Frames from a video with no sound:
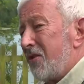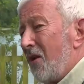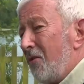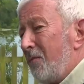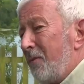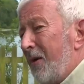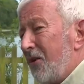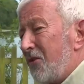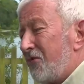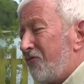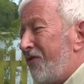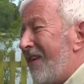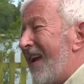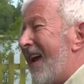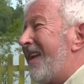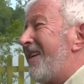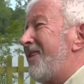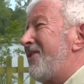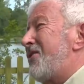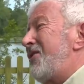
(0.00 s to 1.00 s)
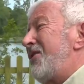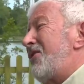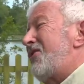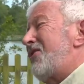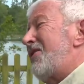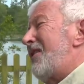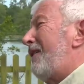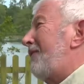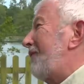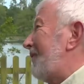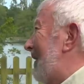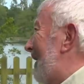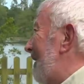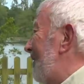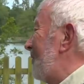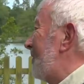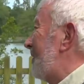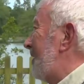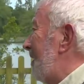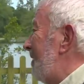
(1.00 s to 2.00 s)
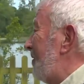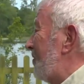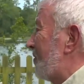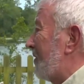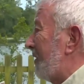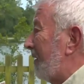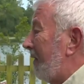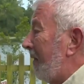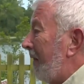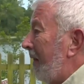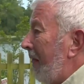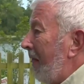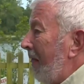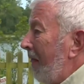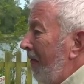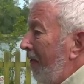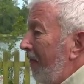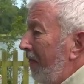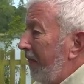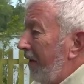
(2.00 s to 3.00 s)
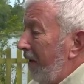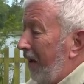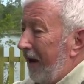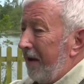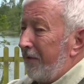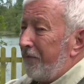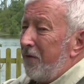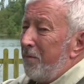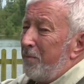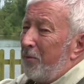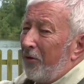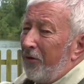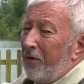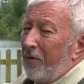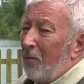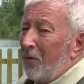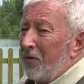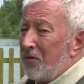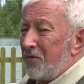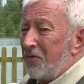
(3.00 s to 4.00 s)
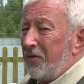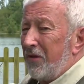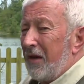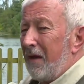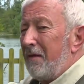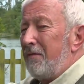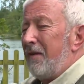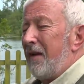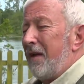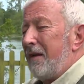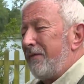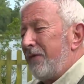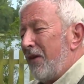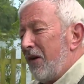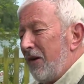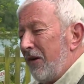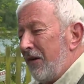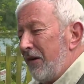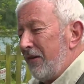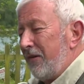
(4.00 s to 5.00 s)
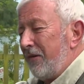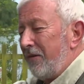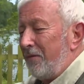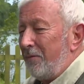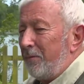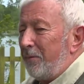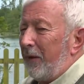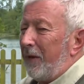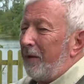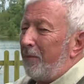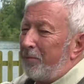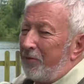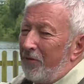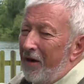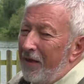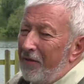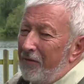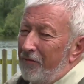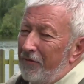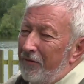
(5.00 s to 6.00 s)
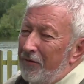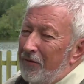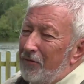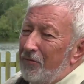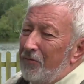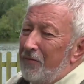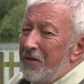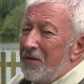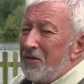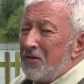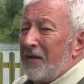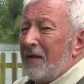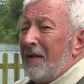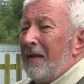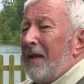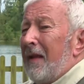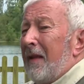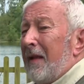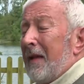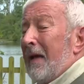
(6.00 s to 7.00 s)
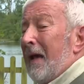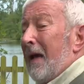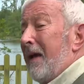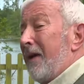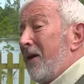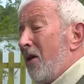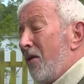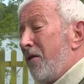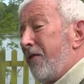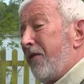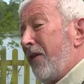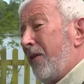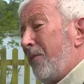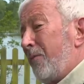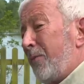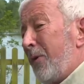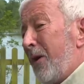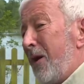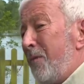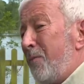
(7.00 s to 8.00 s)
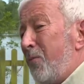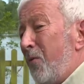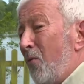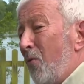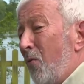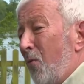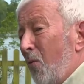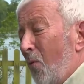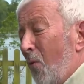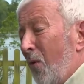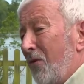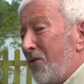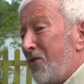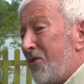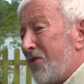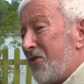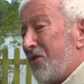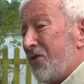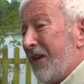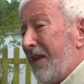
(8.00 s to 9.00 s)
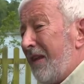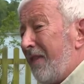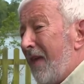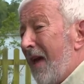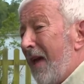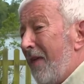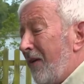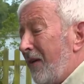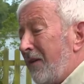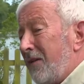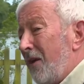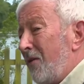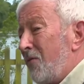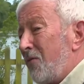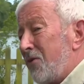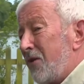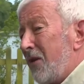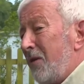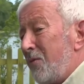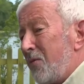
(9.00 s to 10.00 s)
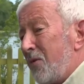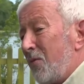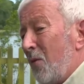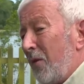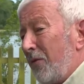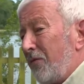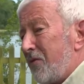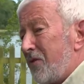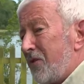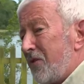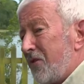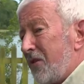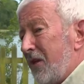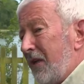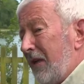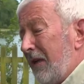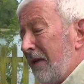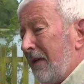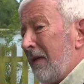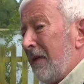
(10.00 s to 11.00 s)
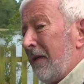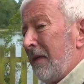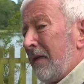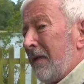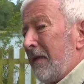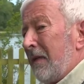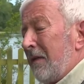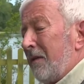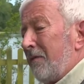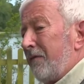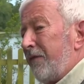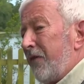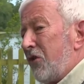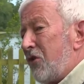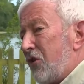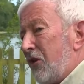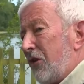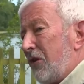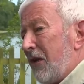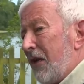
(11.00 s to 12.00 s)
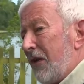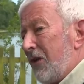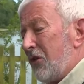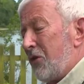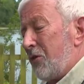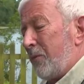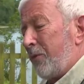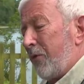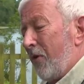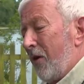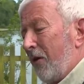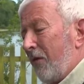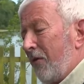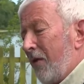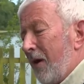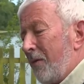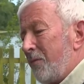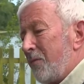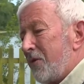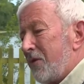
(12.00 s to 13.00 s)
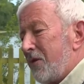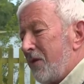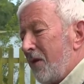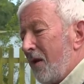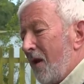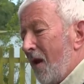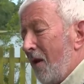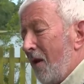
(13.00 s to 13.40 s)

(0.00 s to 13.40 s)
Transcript: so much reality stuff nowadays that that everybody wants, you know, Love Island and Big Brother and all this. And I think people want to see that. They don't seem to want to see fishing nature programs.